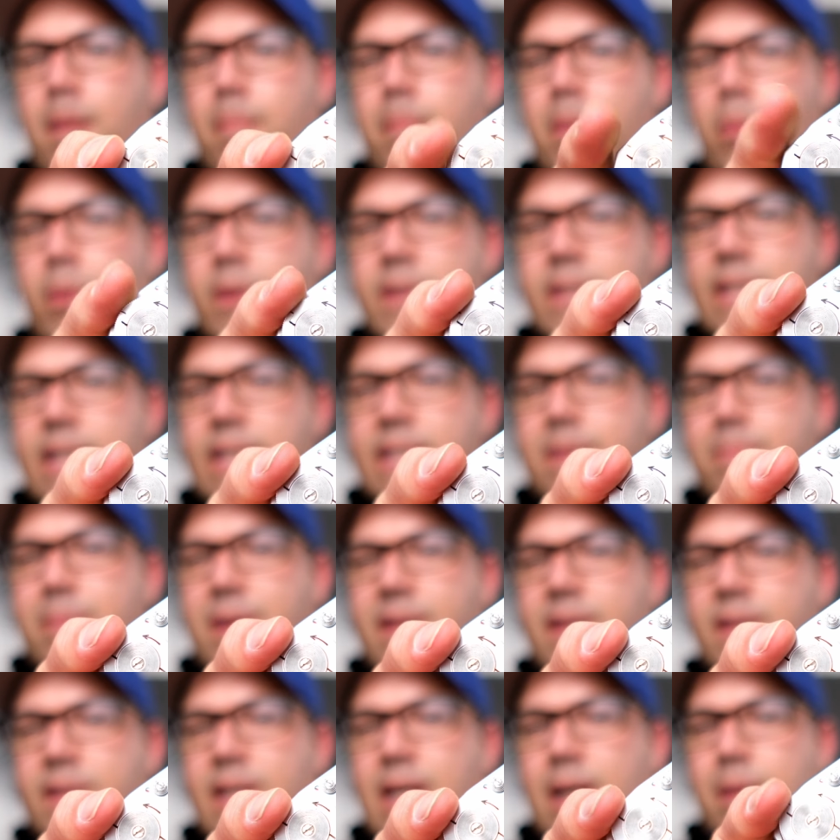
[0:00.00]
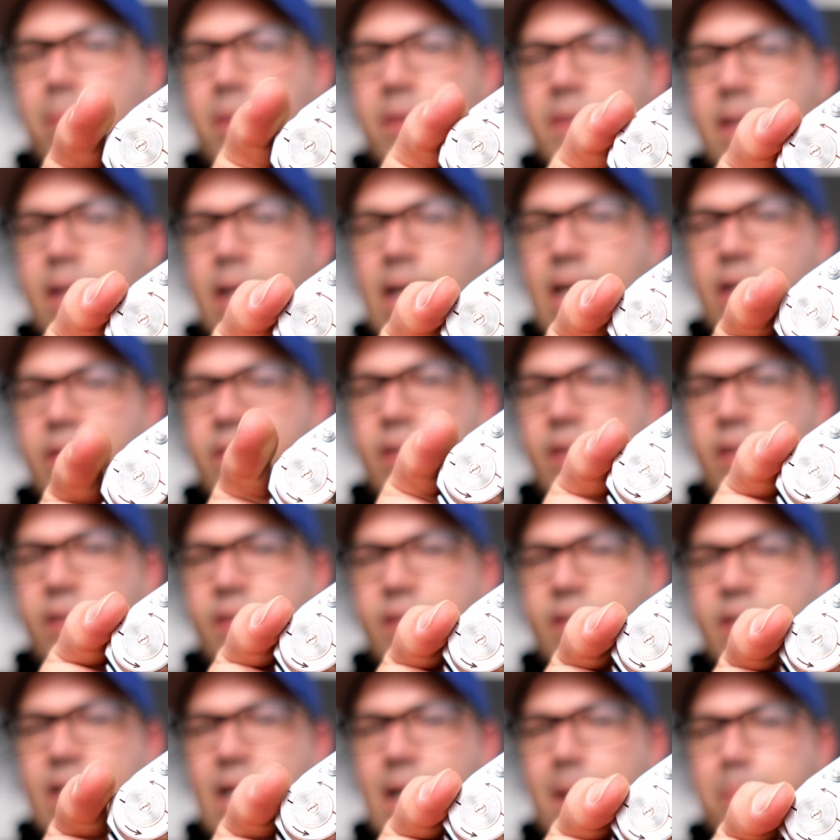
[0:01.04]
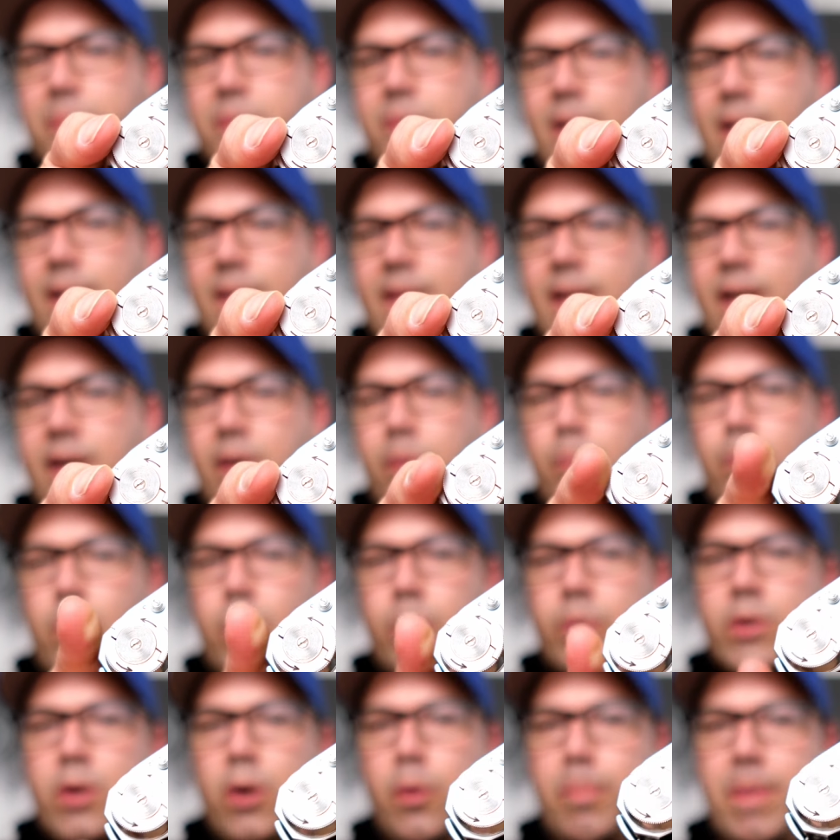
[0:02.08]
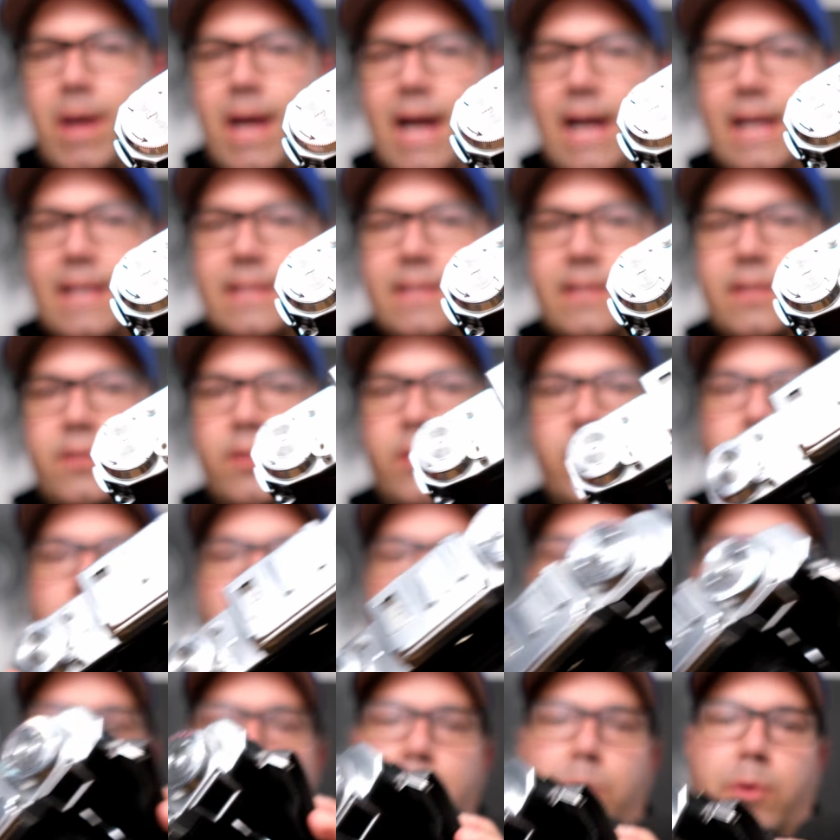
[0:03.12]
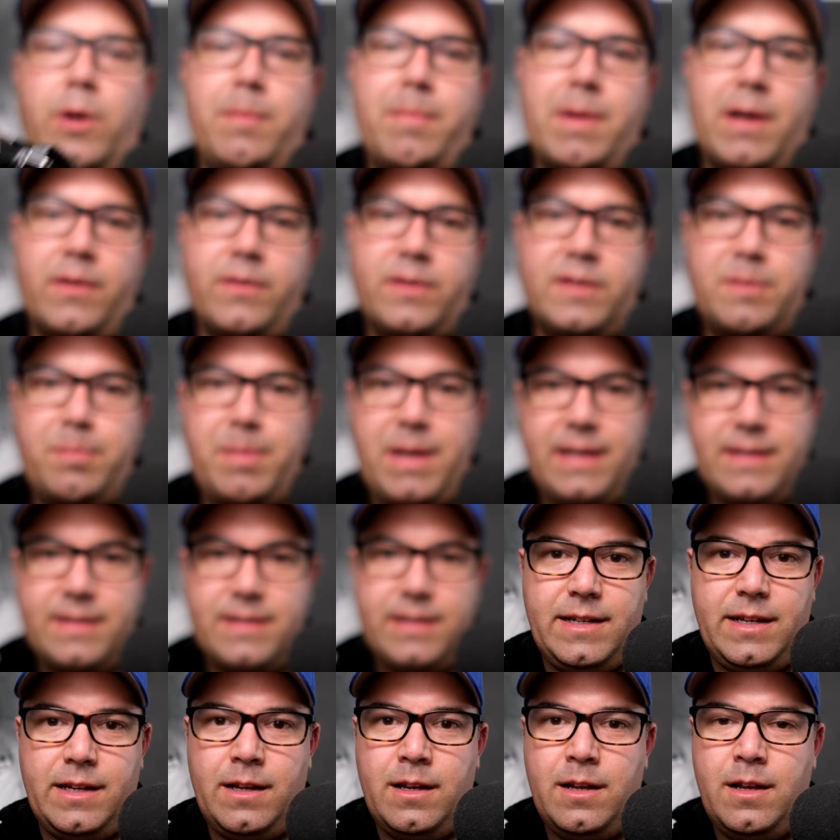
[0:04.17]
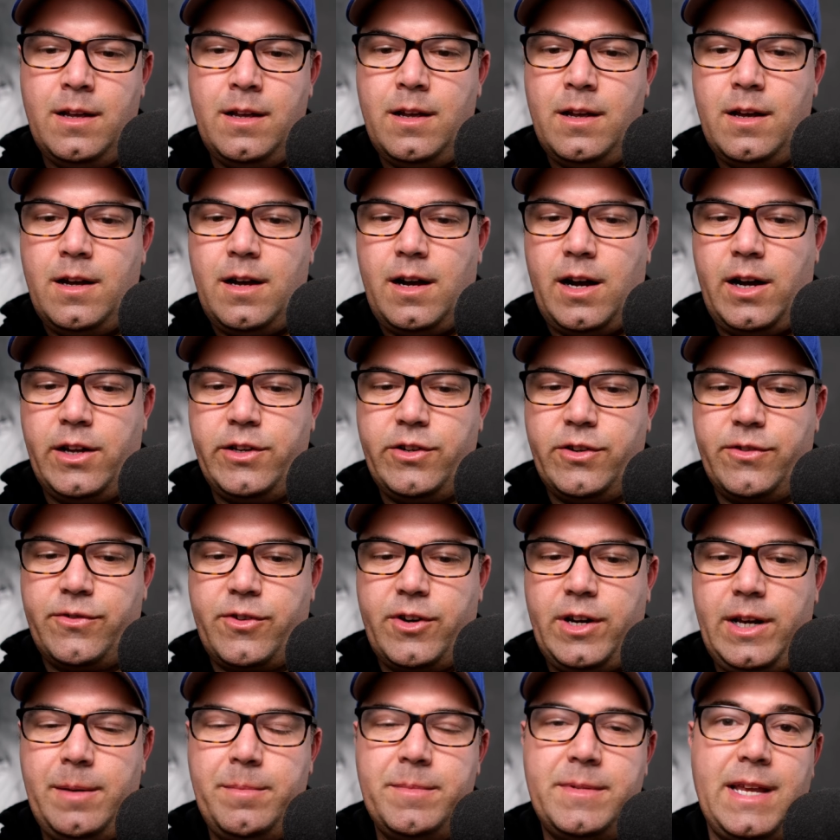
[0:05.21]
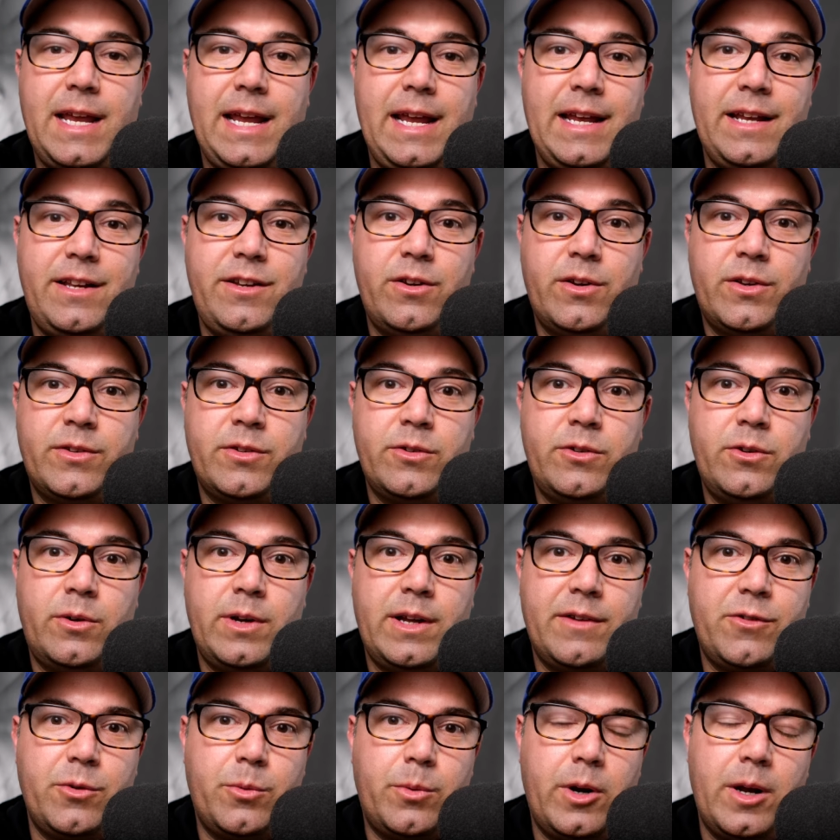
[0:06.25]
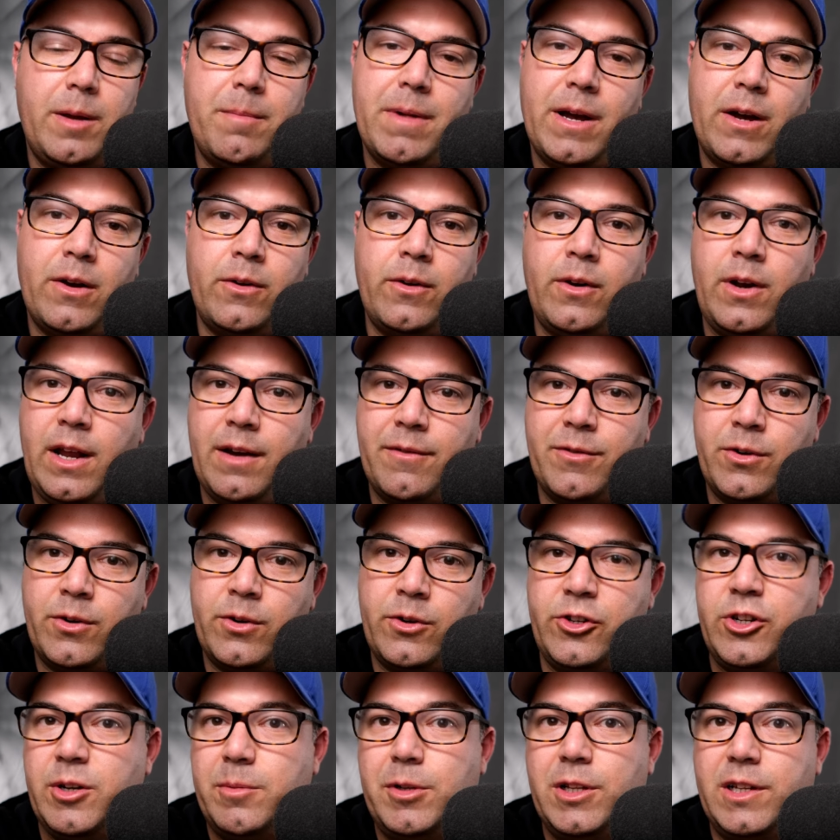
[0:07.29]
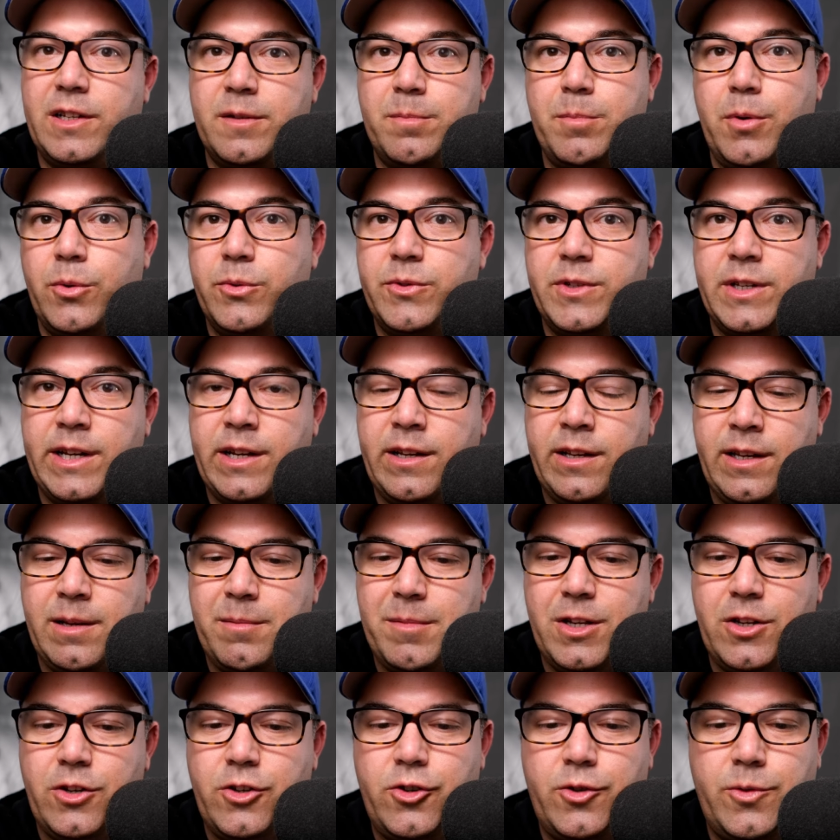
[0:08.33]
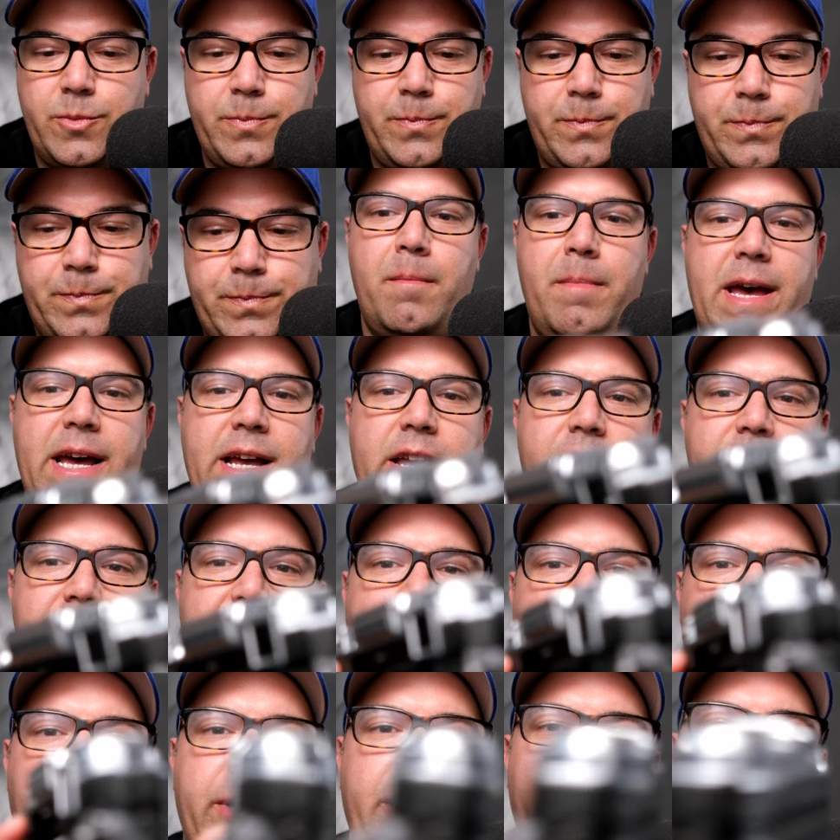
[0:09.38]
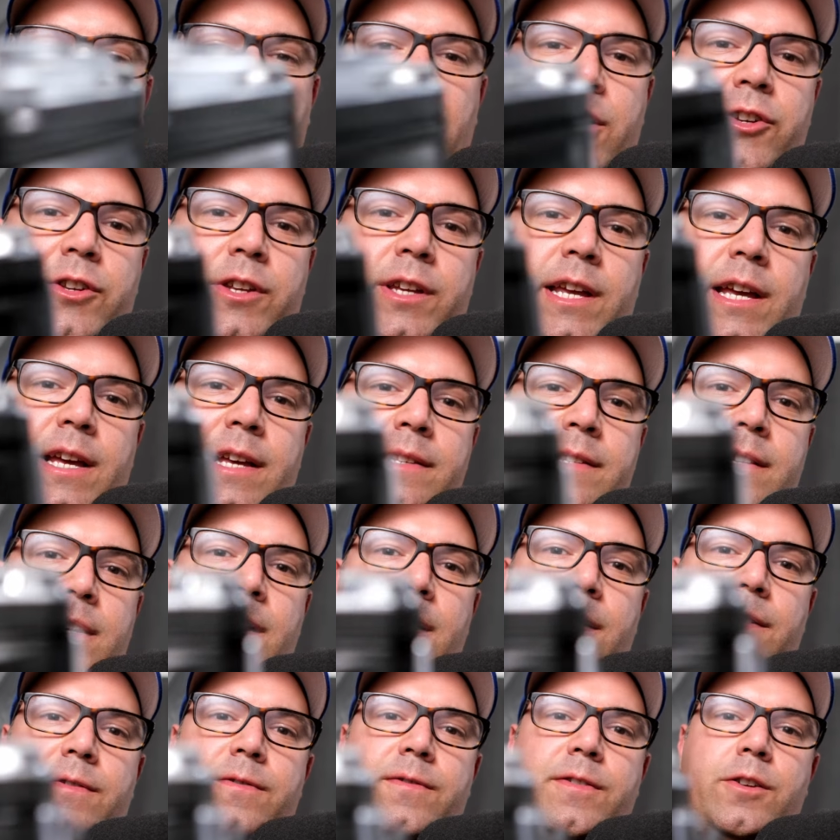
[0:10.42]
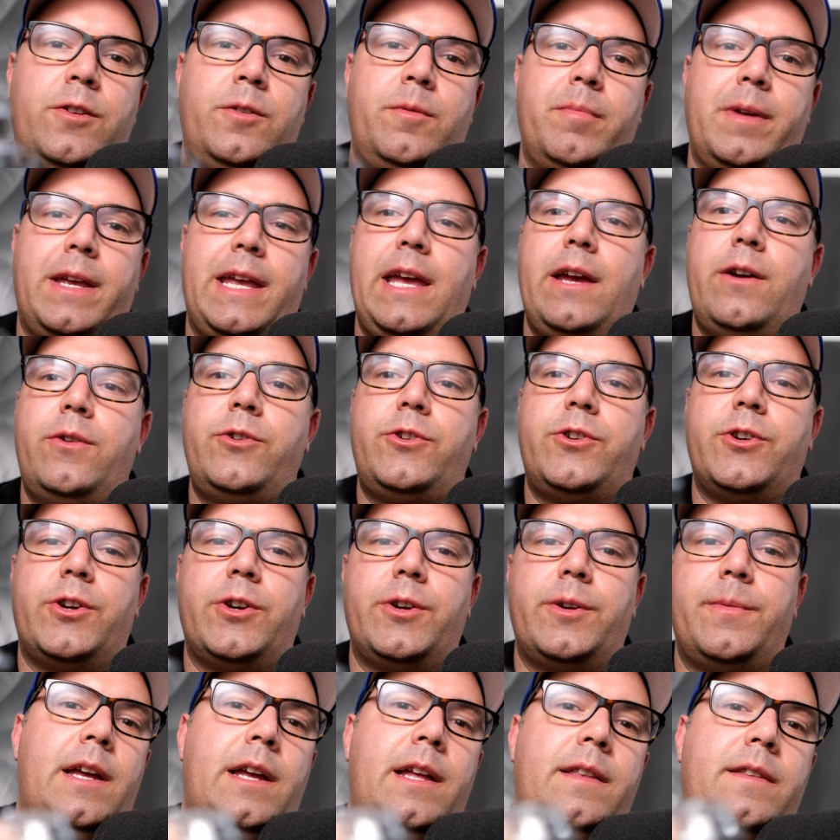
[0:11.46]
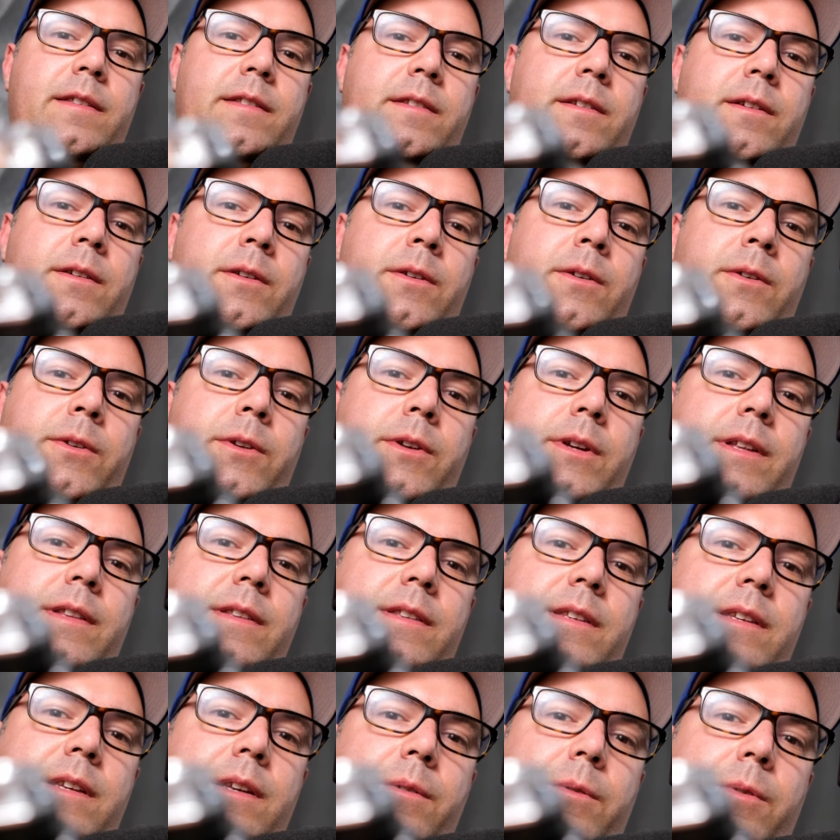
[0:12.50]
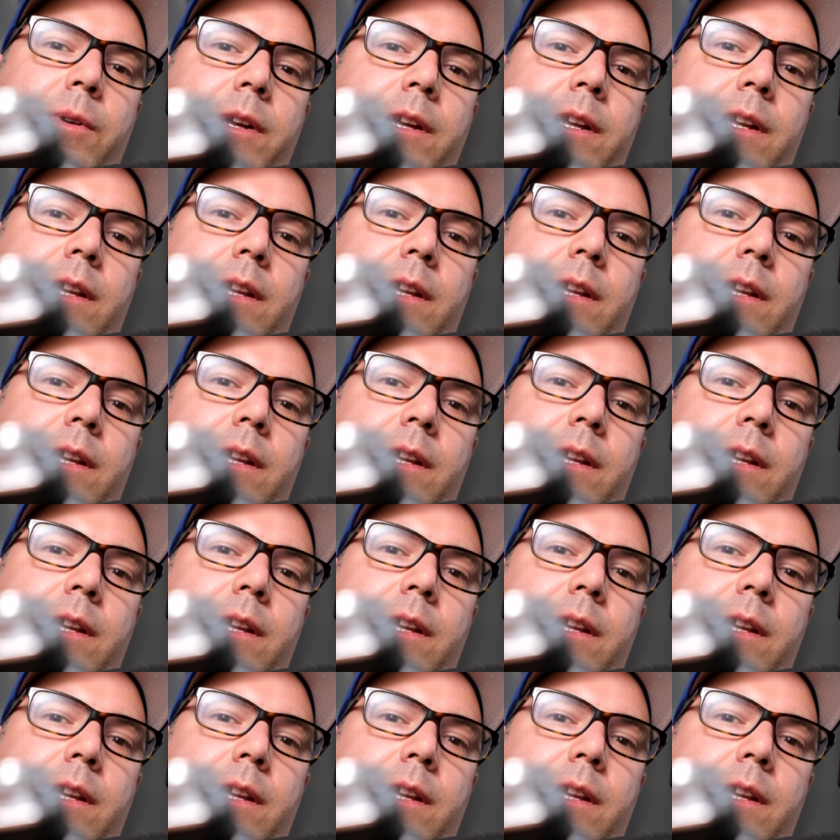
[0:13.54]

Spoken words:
But what's nice about this camera is it actually stops right there. It won't go past, so you don't have to worry about spacing on your frames, and you also don't have to worry about ever double exposing an image. Back of that wheel actually has a film counter, and so you can see right